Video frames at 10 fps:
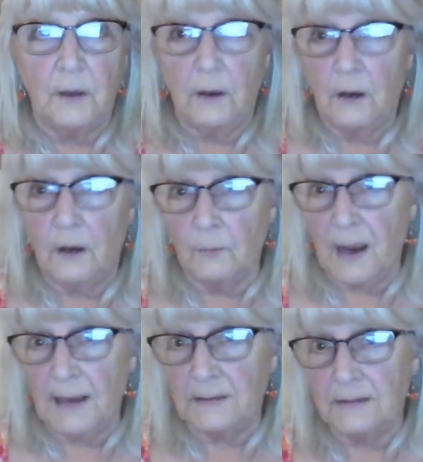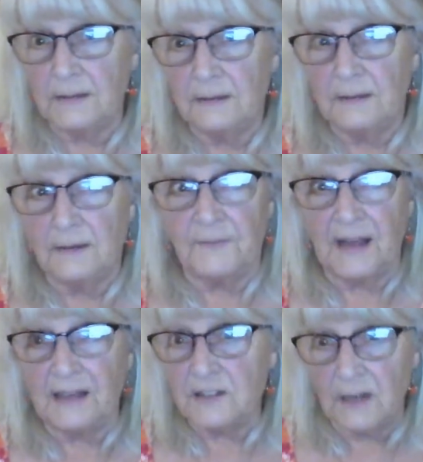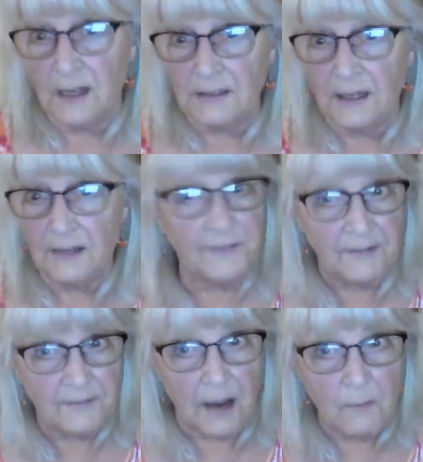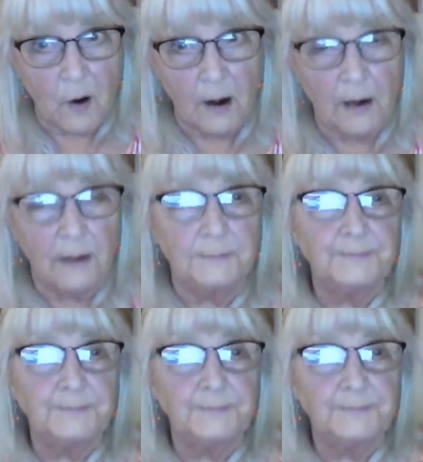All right, if that's not enough, I've got more.